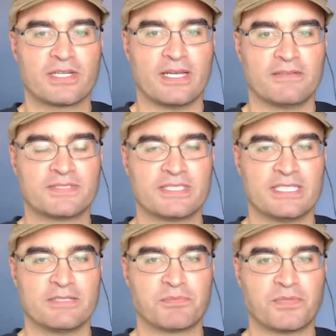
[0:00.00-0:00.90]
I've
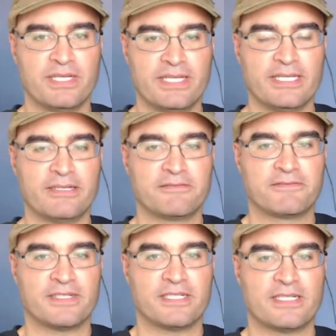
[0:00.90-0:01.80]
seen plenty of
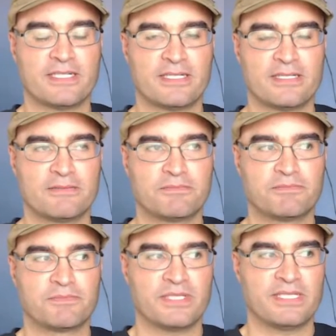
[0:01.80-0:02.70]

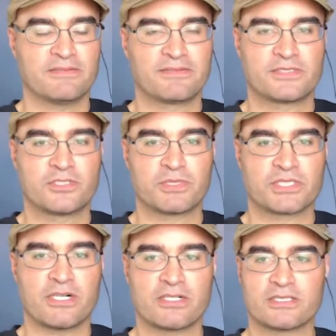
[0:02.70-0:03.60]

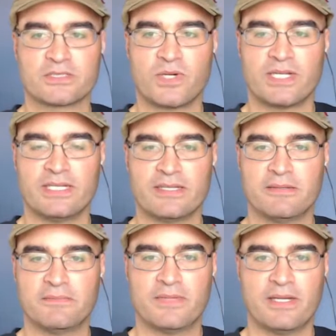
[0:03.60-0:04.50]
superchargers when I need
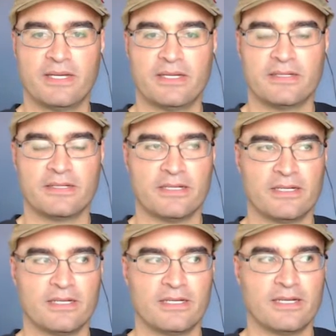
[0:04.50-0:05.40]
them, and
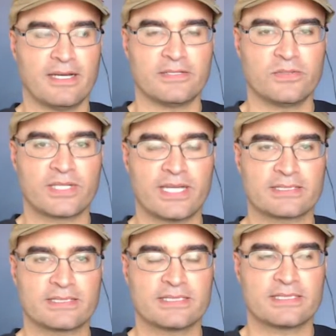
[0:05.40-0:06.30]
I do
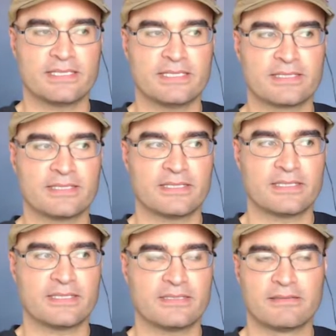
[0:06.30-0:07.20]
occasionally see
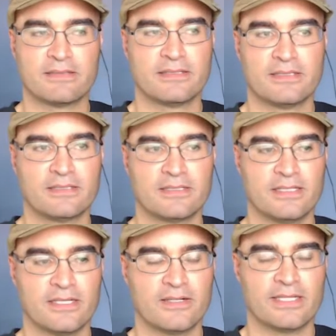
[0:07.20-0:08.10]
the
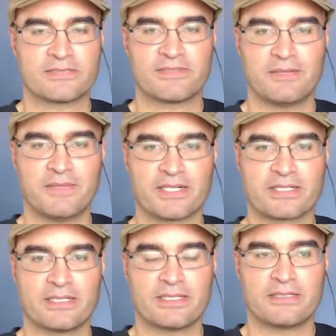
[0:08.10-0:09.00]
Electrify
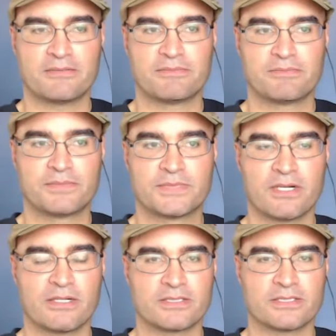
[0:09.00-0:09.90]
America
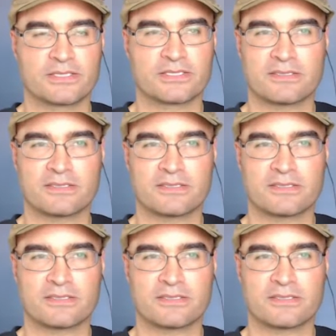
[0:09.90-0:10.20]
chargers.